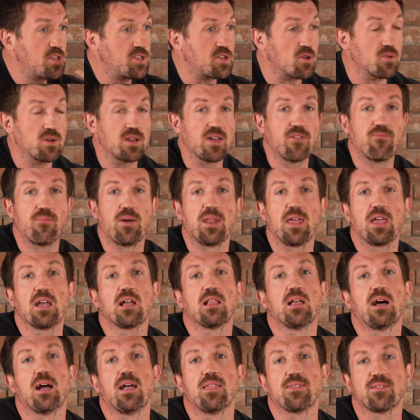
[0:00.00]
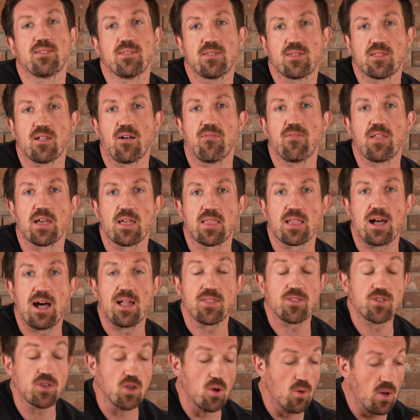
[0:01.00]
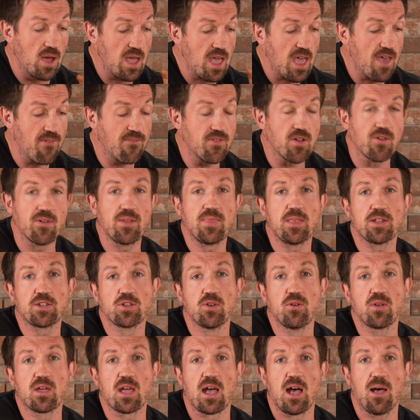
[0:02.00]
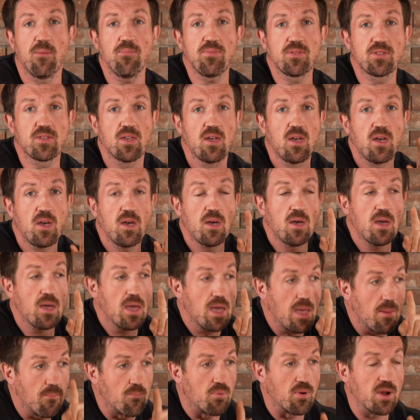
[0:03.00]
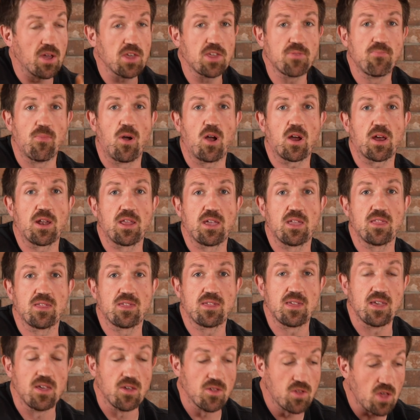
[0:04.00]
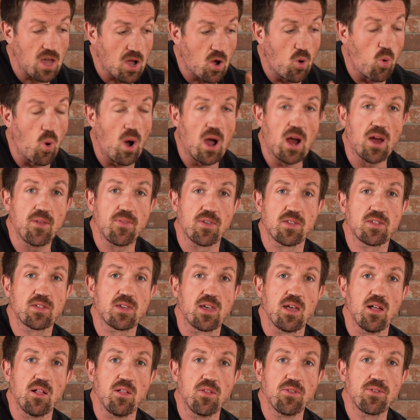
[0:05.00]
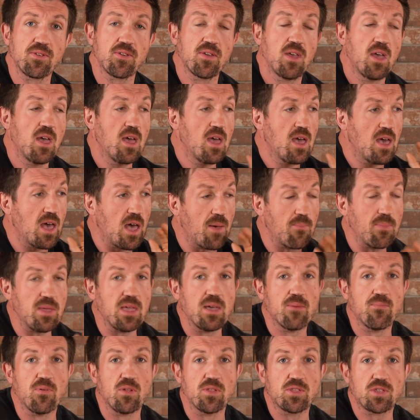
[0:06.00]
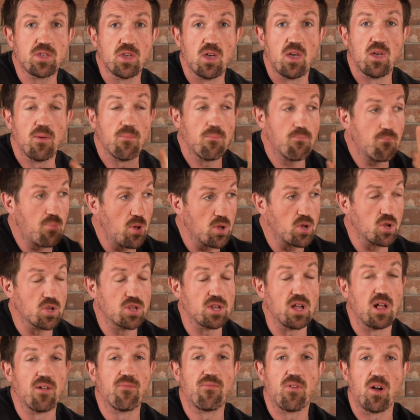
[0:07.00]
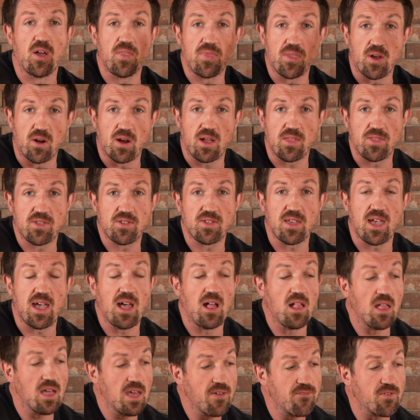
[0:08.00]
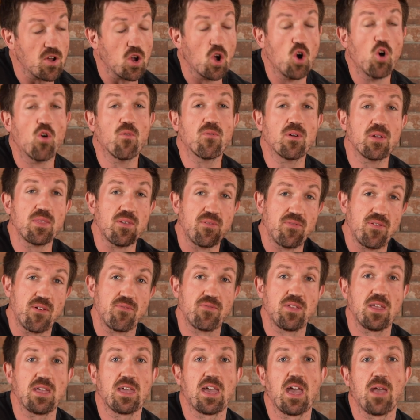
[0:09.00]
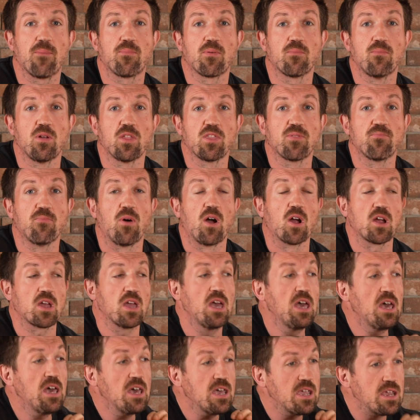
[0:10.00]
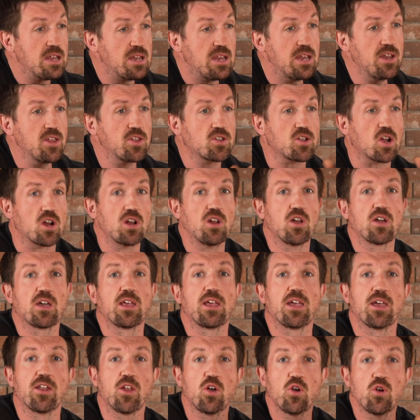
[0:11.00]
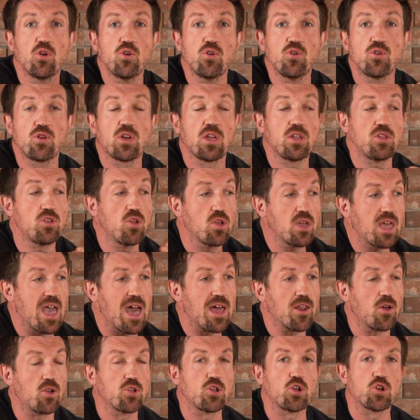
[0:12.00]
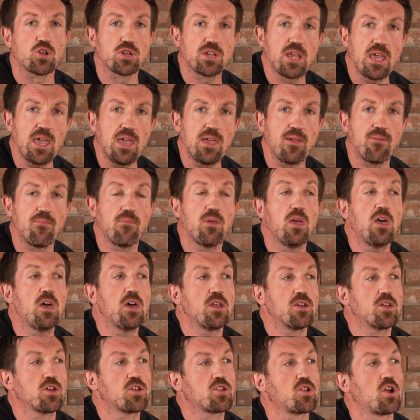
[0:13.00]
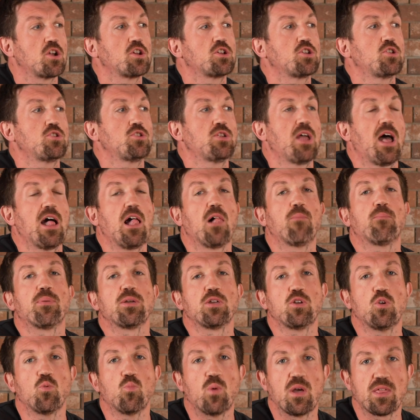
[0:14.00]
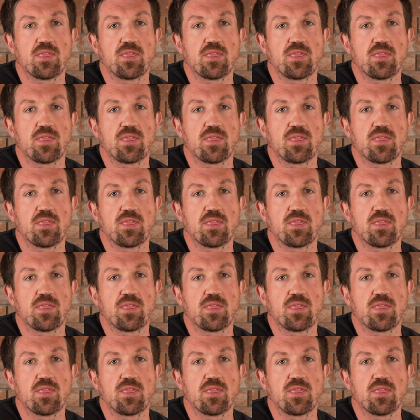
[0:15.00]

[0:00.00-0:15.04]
don't have many clients and stuff like that. So if you're in the two camps, embrace marketing and sales, acquire the skills, and be able to put yourself out there and sell. If you're over the 15K per month mark, you need to start looking at who can you get on your team to start helping you